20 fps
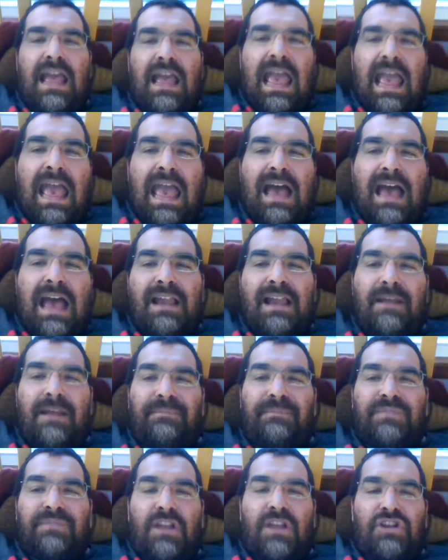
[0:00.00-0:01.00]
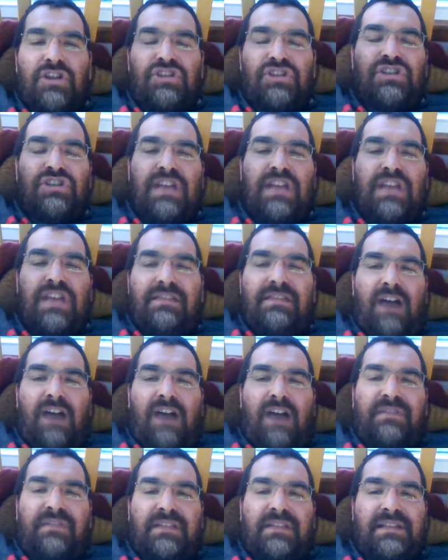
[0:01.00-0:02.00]
And she
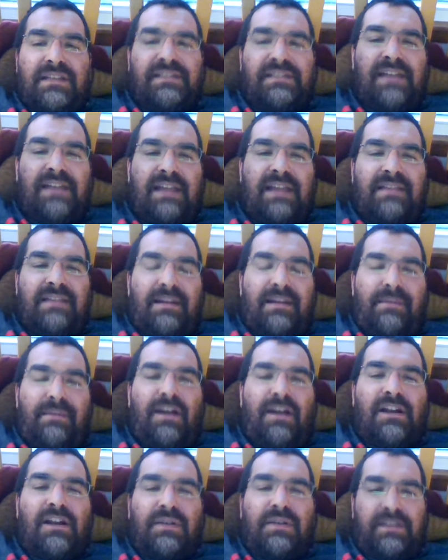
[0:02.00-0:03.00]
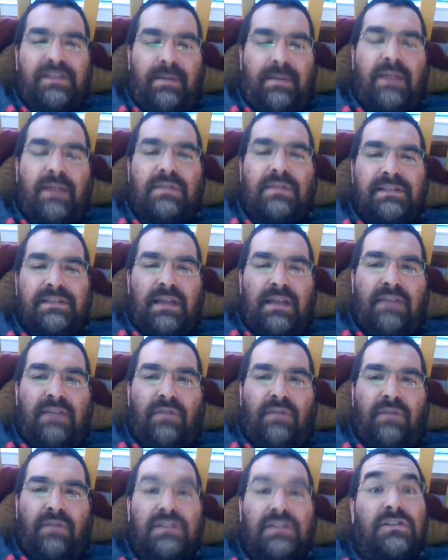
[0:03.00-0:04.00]
thought that the sin that America was committing was
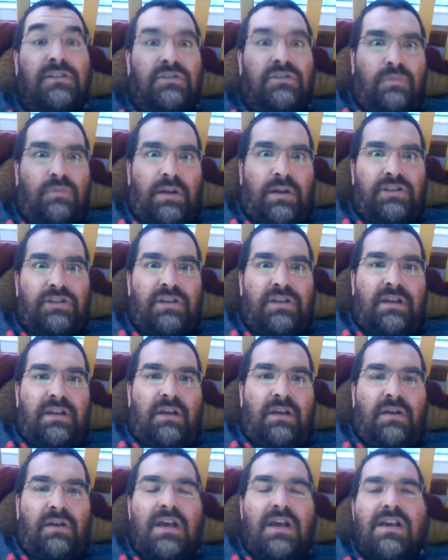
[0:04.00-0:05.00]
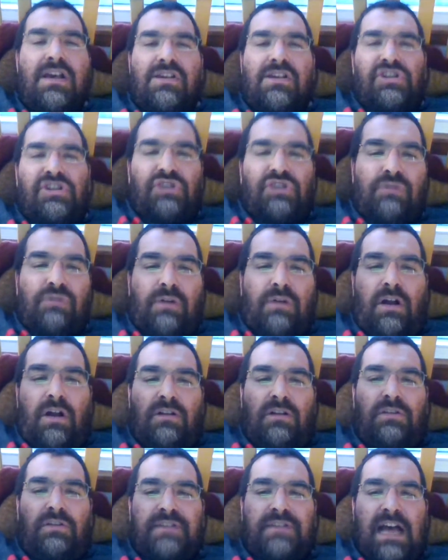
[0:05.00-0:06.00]
slavery. So what did she do? She wrote
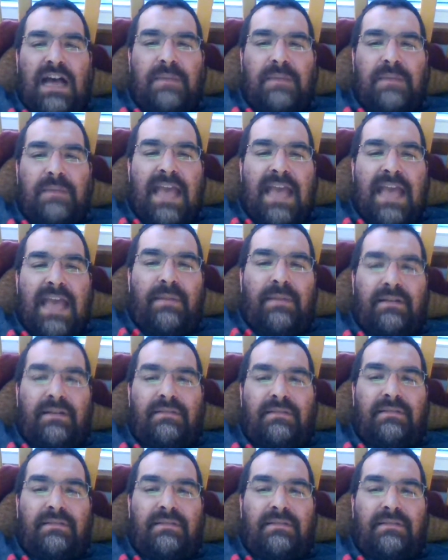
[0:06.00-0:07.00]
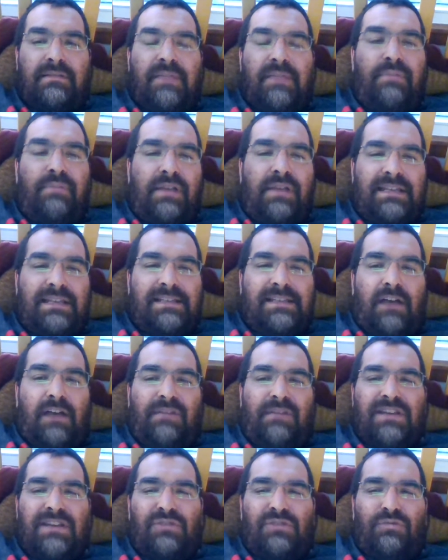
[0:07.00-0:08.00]
Uncle Tom's Cabin. Now, the book
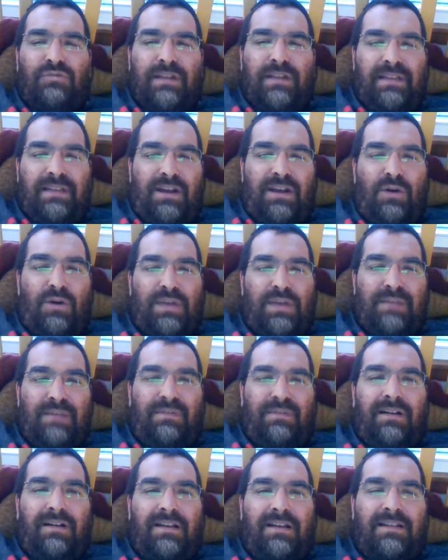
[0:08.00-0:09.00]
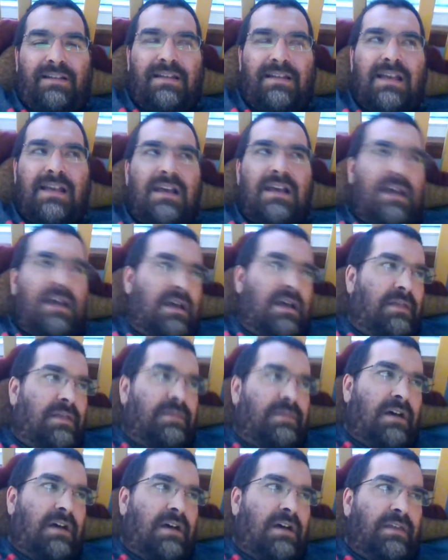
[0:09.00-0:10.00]
itself is a really...
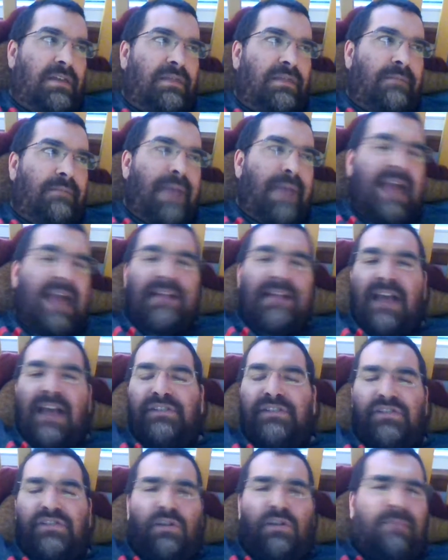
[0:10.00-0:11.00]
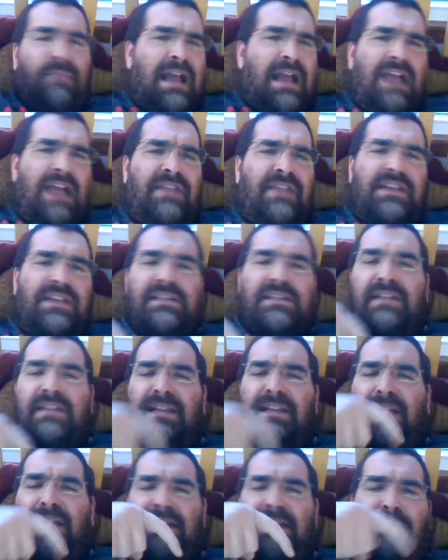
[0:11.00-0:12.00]
The bad guys are so bad, they just
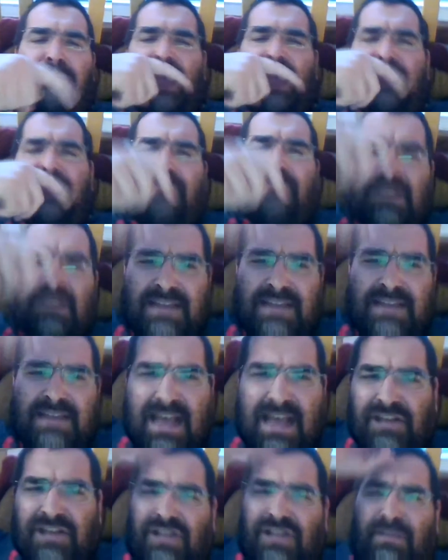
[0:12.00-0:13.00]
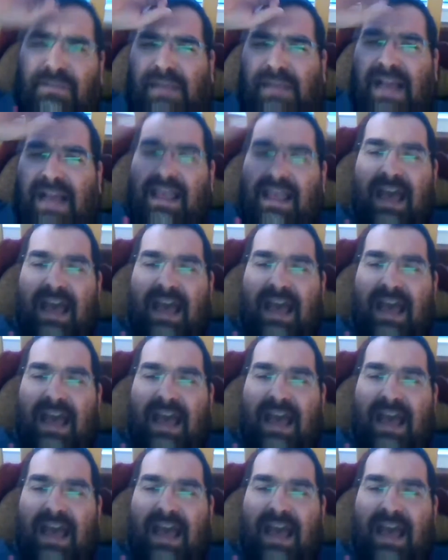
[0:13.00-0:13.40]
need like the black mustache and the black